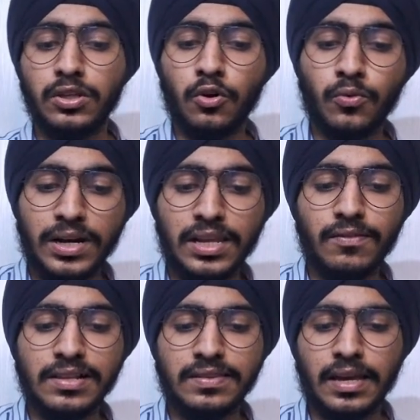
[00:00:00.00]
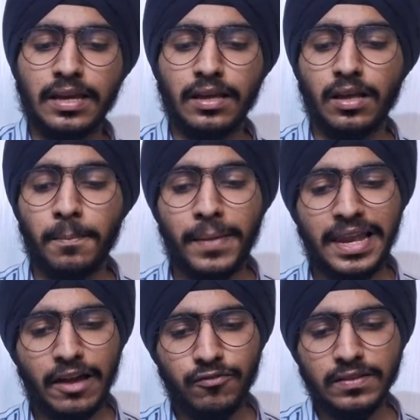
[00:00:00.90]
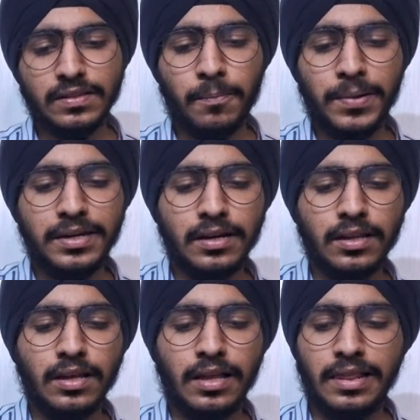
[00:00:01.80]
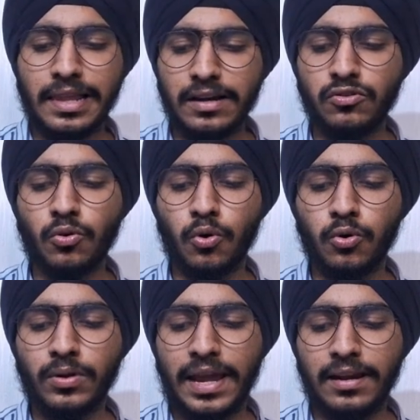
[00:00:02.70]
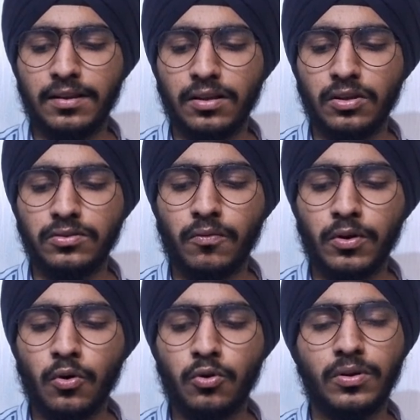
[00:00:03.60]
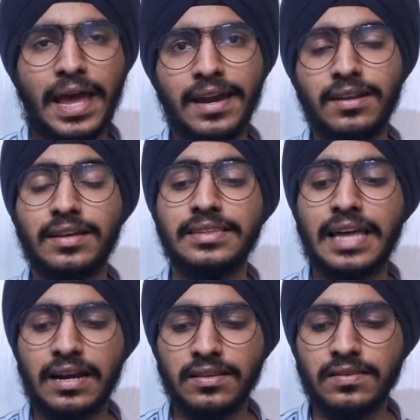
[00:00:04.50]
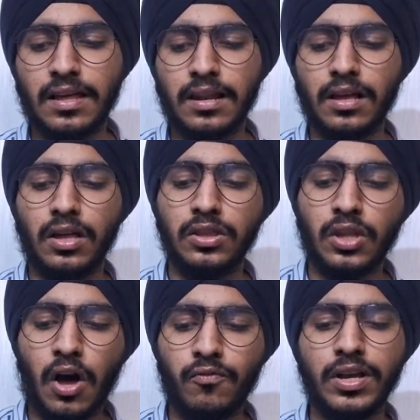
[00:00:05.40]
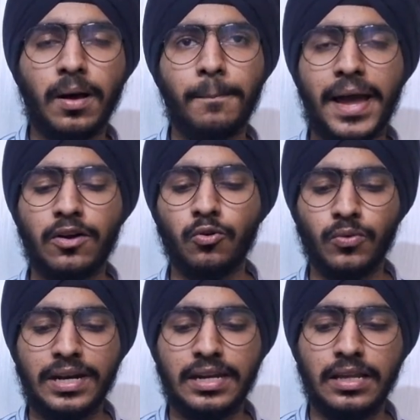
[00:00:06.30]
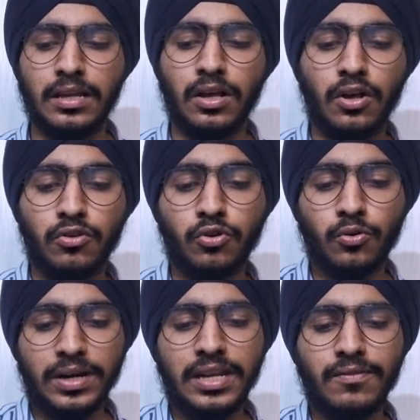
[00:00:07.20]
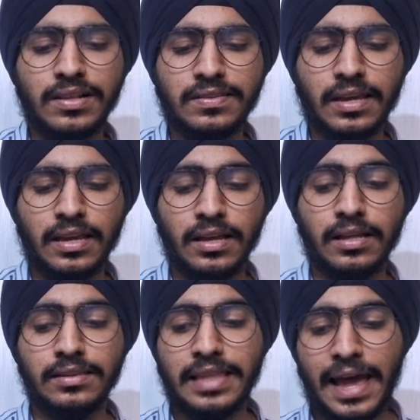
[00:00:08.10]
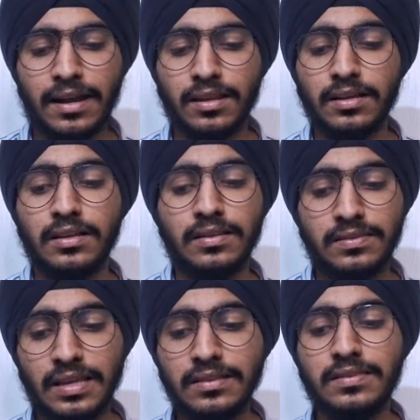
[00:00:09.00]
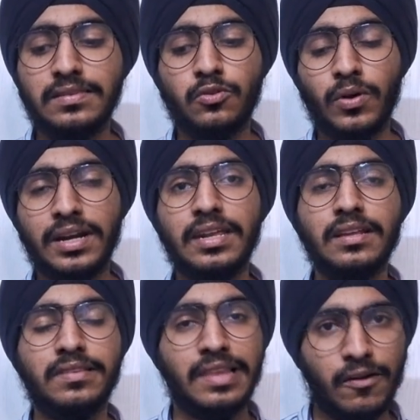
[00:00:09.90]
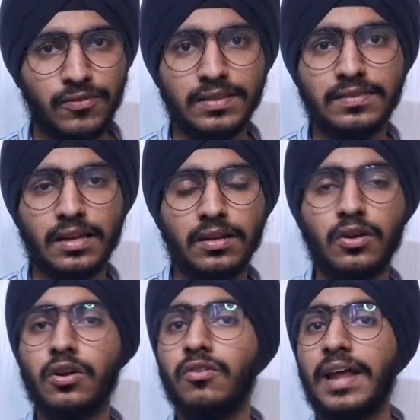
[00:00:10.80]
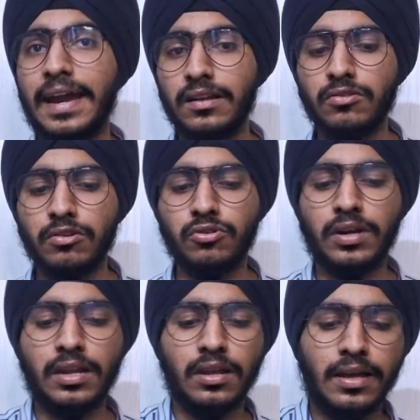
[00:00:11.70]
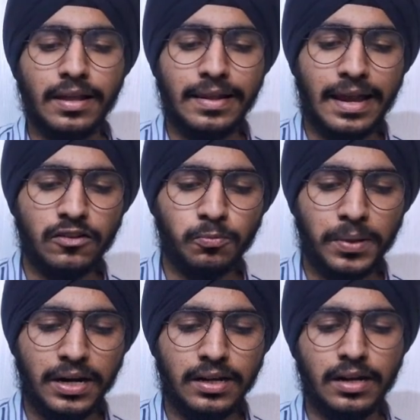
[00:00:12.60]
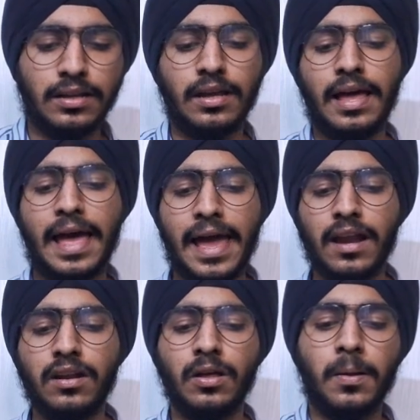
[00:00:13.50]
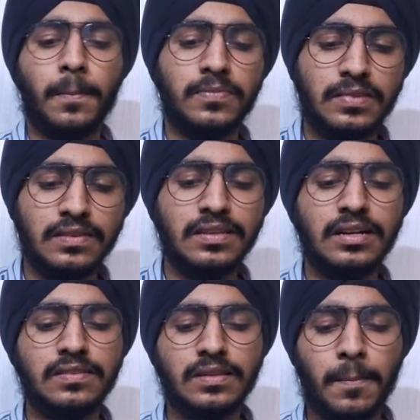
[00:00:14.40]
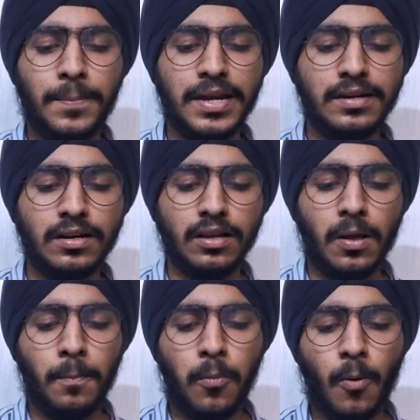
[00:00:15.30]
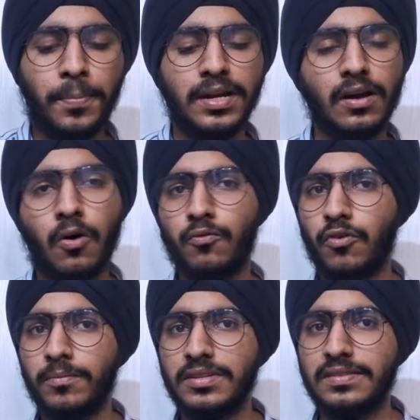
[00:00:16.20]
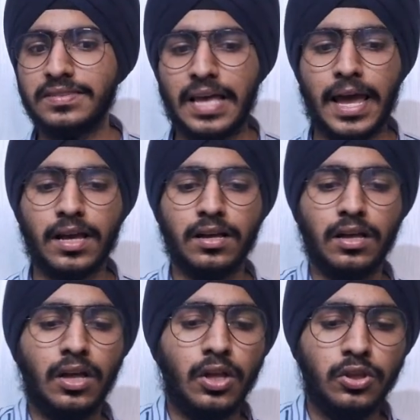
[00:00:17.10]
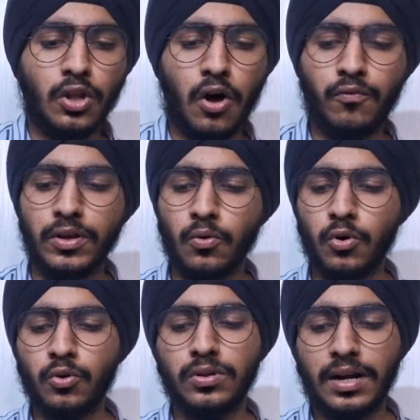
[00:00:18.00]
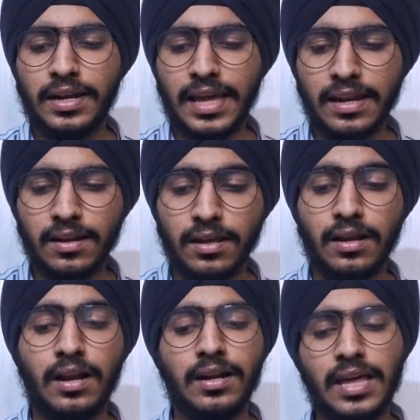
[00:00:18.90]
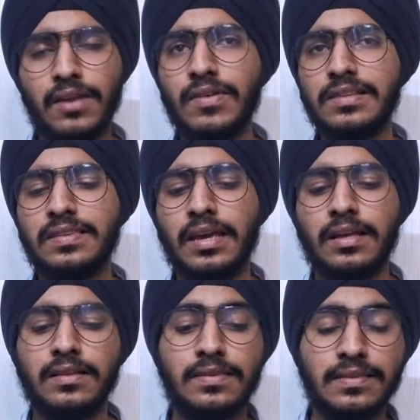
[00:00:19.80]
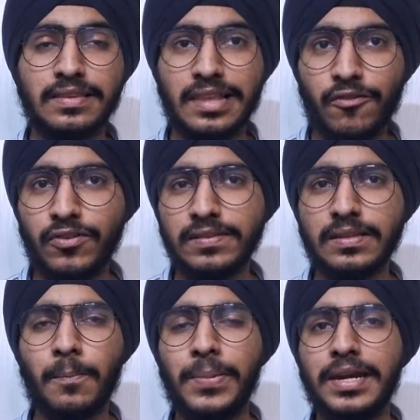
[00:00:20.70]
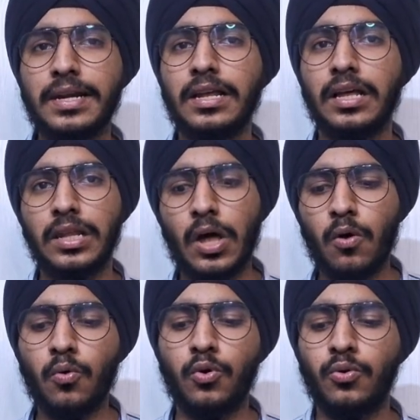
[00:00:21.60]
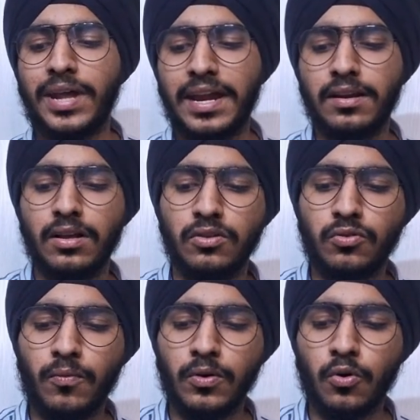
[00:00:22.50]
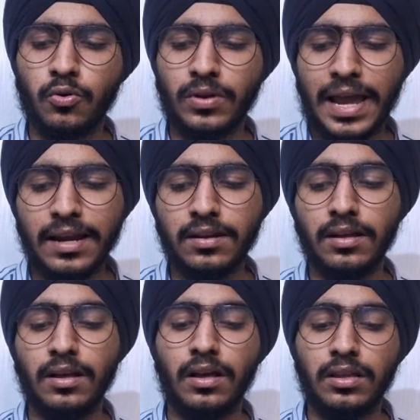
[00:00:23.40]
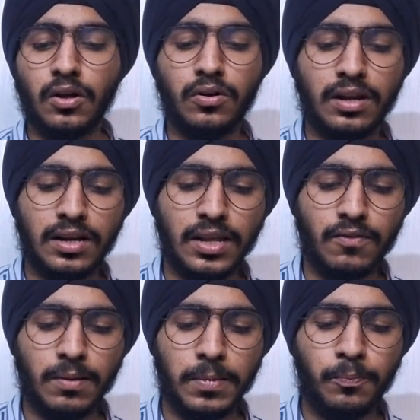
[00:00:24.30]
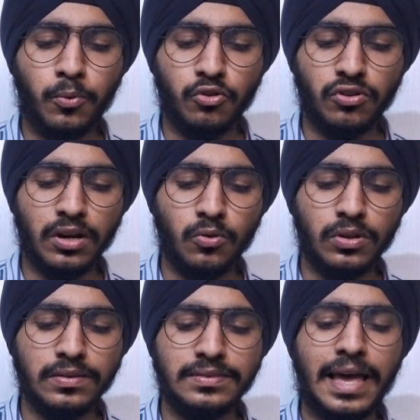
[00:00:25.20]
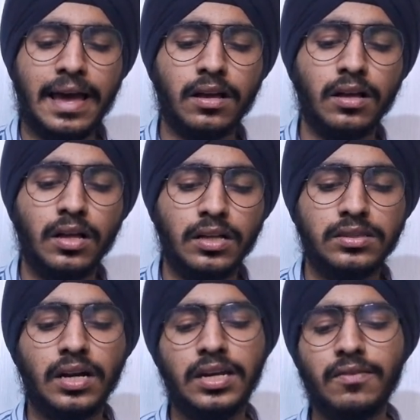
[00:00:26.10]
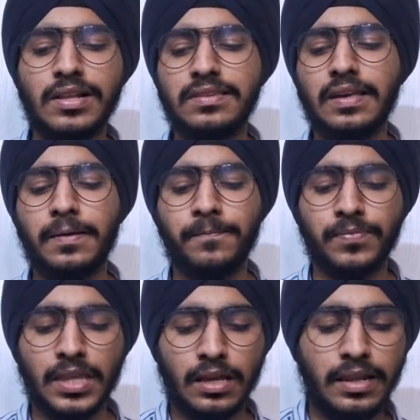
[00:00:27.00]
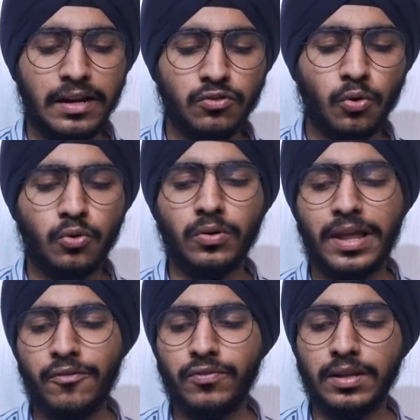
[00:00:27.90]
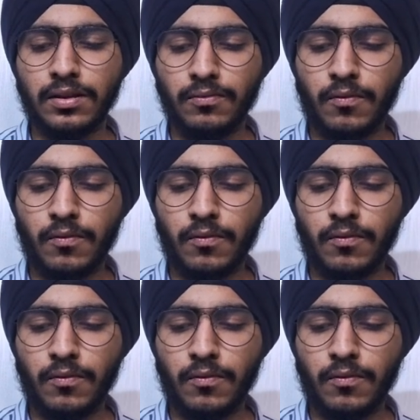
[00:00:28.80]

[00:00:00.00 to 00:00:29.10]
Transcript: Now 20 will say my left is completed, let's go to right. So we'll go to right, that is null. Now we come back to 20. So 20 will say that since 20's left is done, right is also done, let's print it. And since it is completed, pop it out from the stack. Now we go to the 10. 10 will say since left is completed, now go to right. So we'll go to right. Now 30 will be pushed into the stack. 30 will say let's go to left.